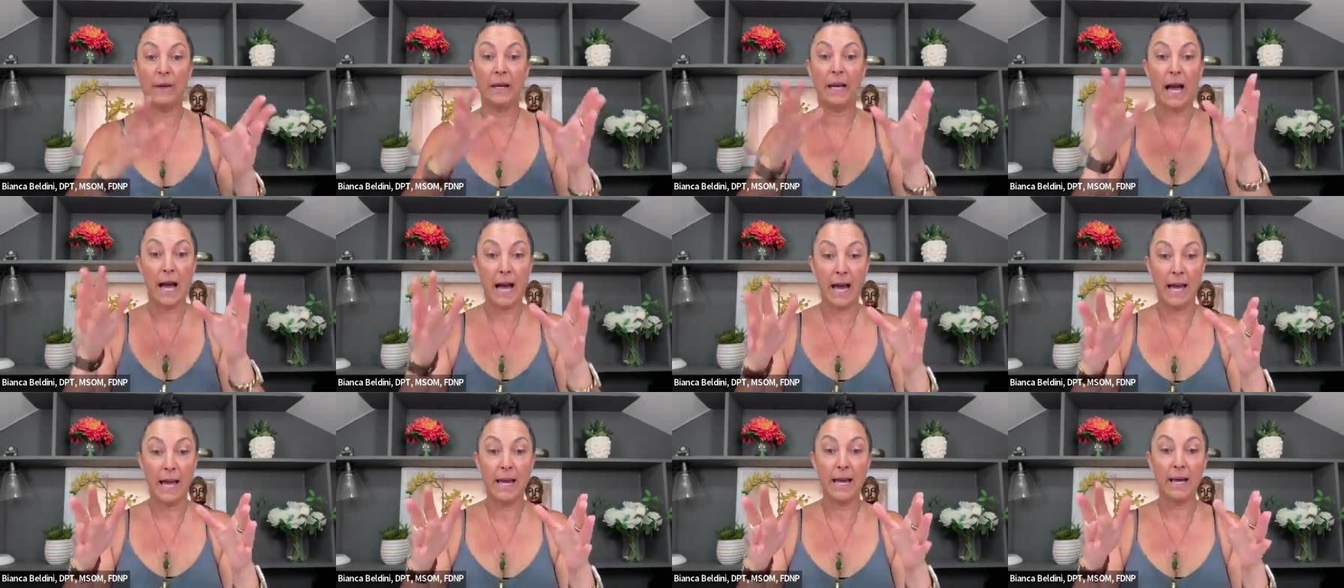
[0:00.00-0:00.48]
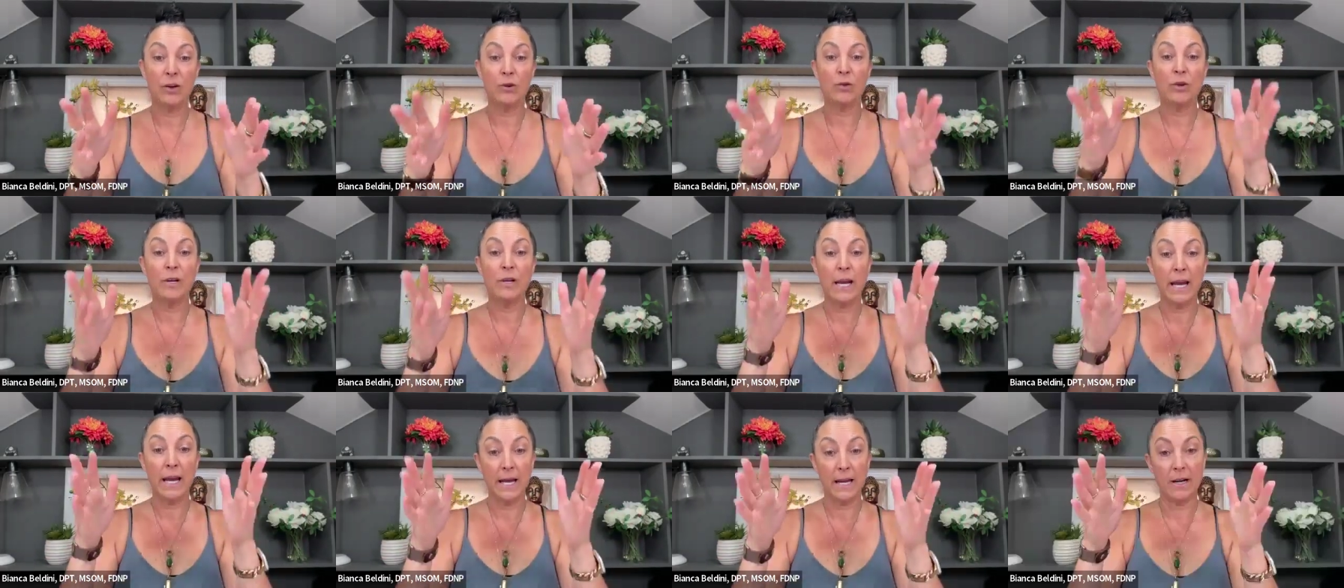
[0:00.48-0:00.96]
Like I
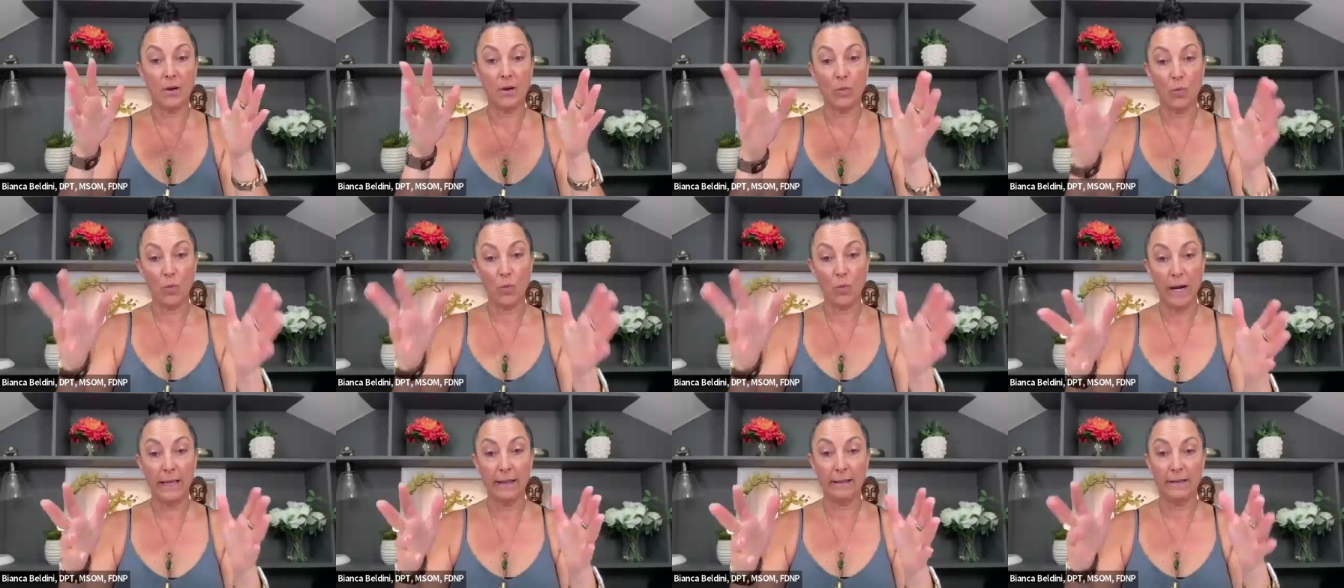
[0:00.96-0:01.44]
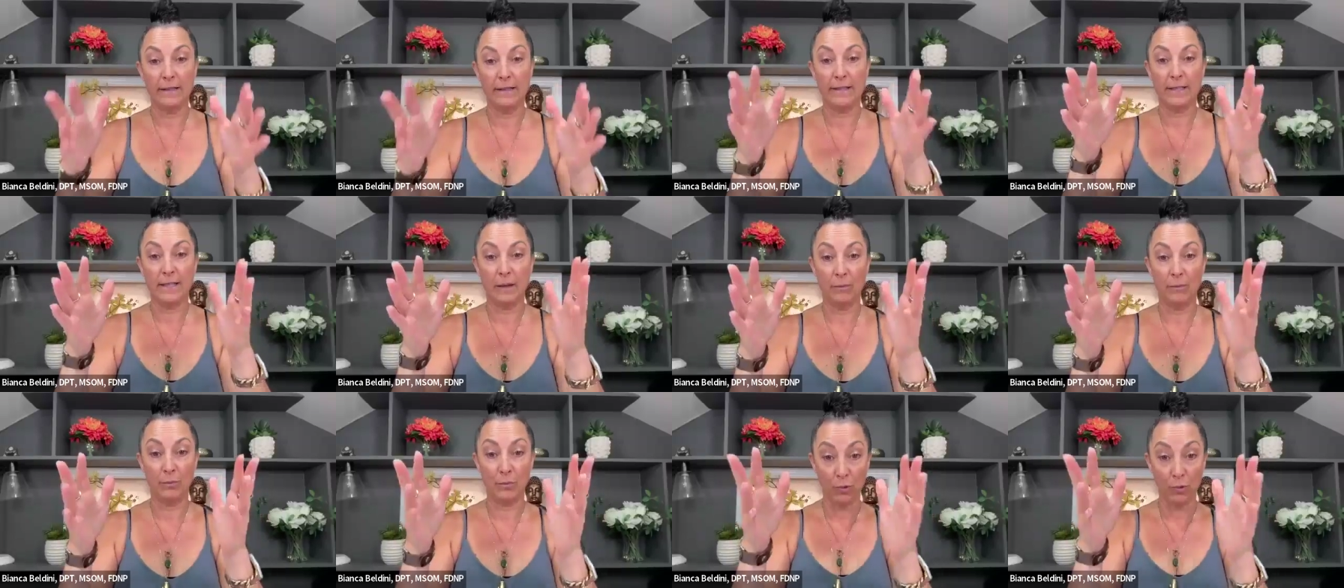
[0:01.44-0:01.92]
created a
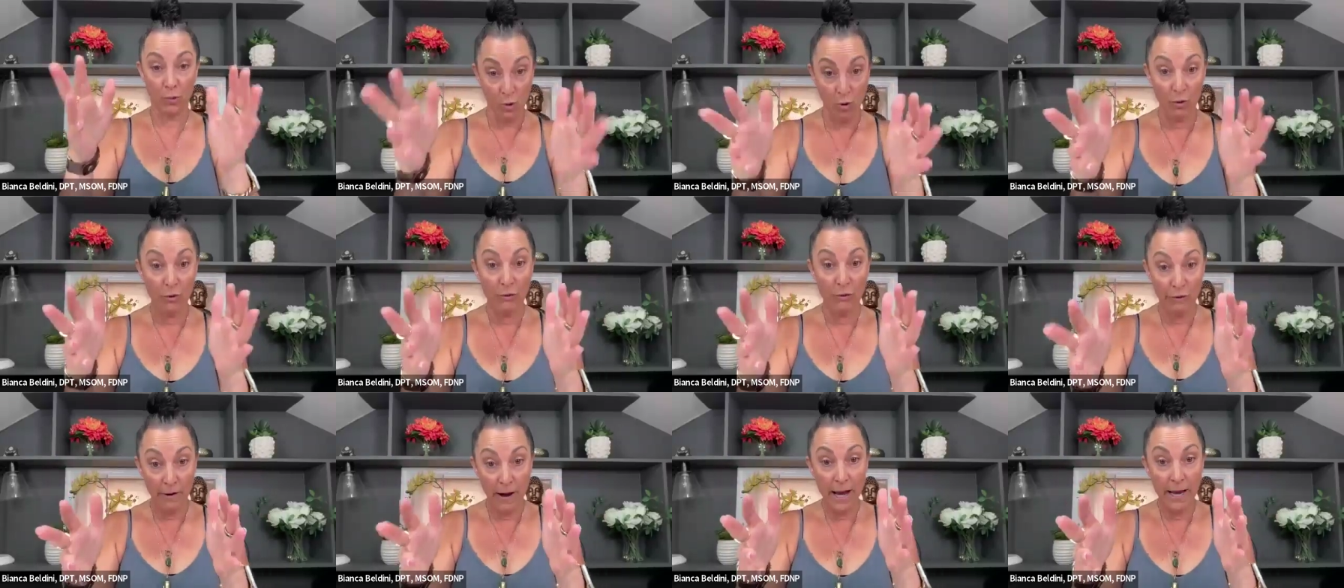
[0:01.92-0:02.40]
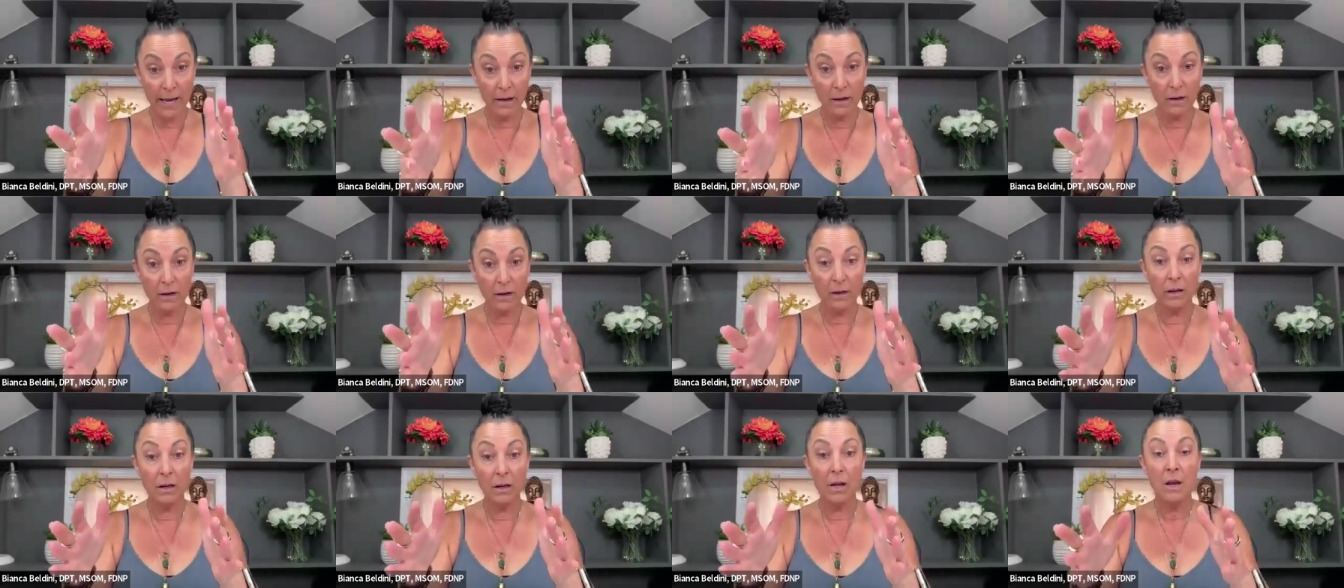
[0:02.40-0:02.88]
whitelisting
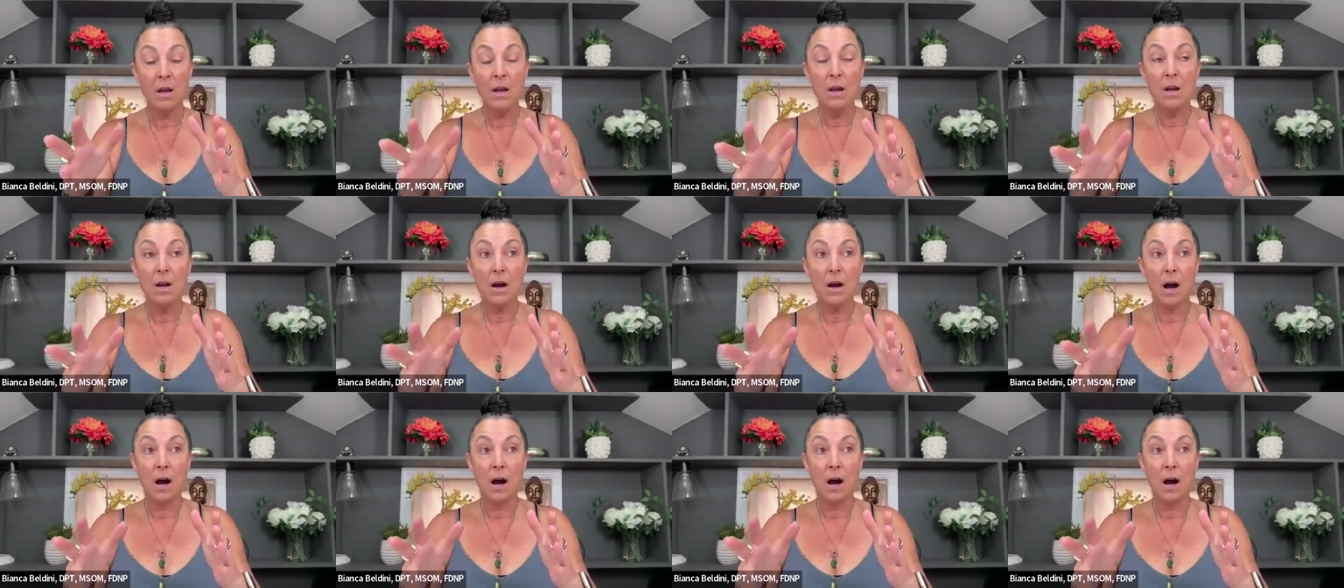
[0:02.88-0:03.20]
profile.